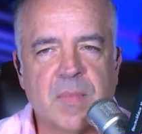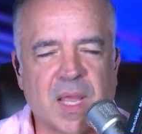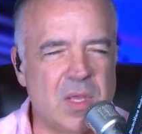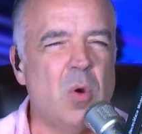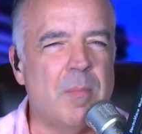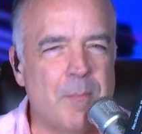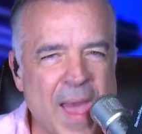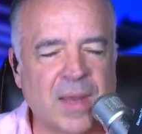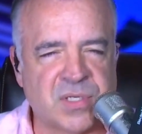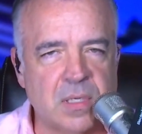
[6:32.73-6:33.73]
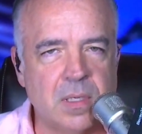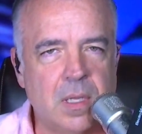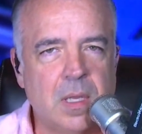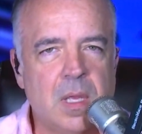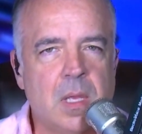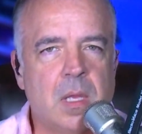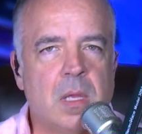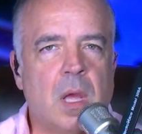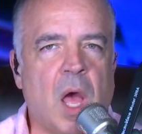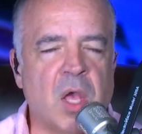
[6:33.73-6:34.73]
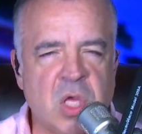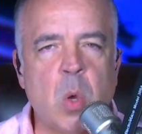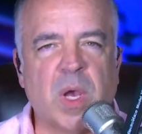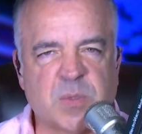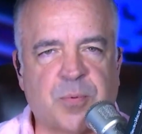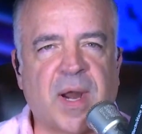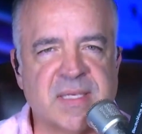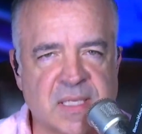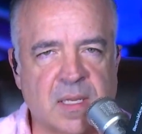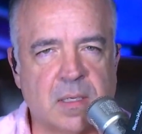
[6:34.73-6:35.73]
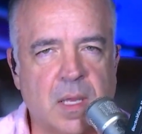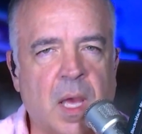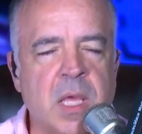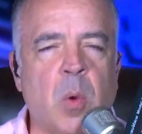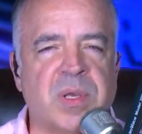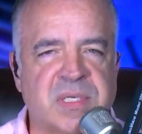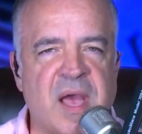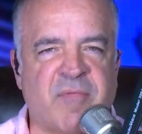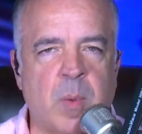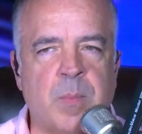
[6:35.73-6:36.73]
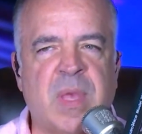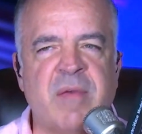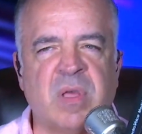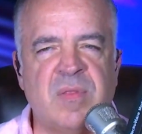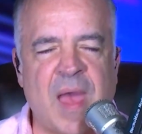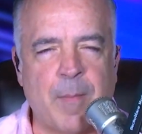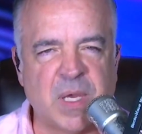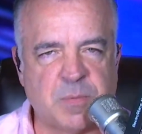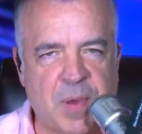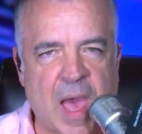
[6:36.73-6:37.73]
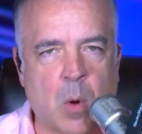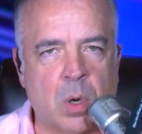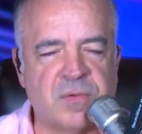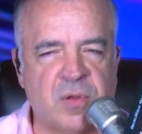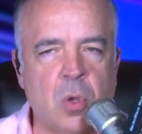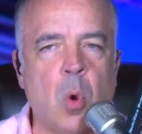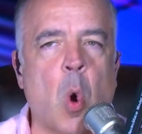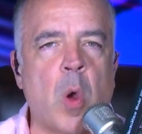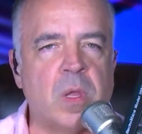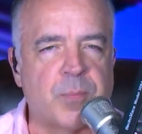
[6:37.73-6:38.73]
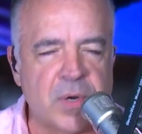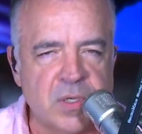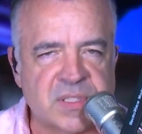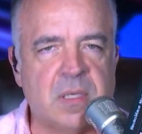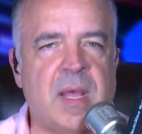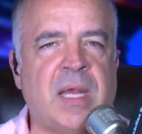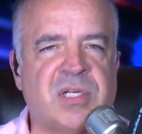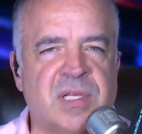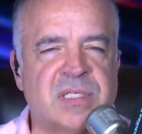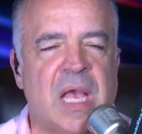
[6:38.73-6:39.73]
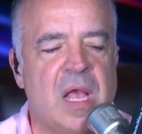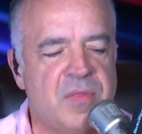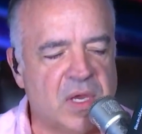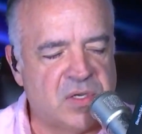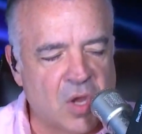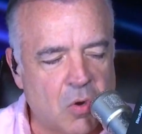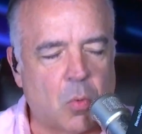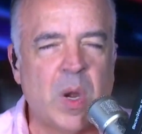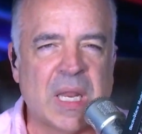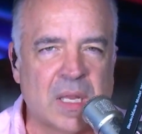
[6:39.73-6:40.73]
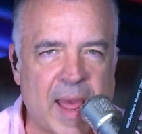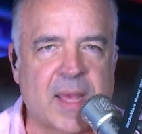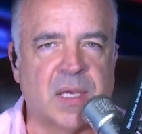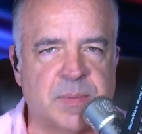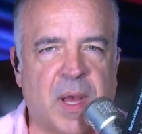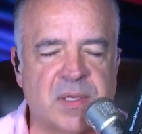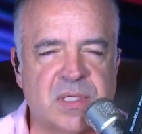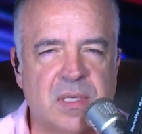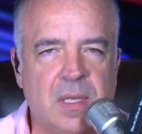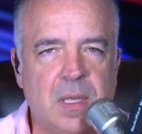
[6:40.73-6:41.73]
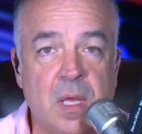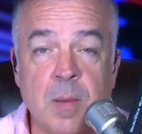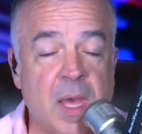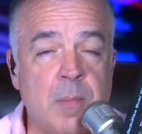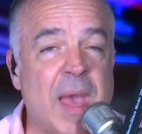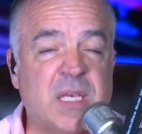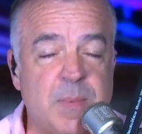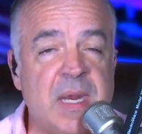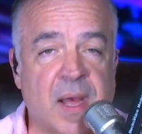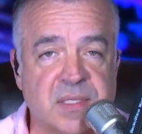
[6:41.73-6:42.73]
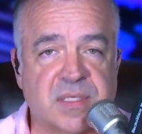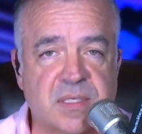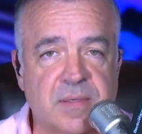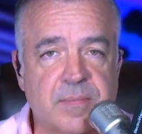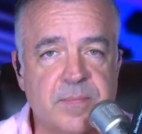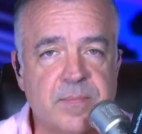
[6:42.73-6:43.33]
Can you imagine a U.S. president, a U.S. government giving that much power to oil-producing nations that don't really like us much? It makes me nuts.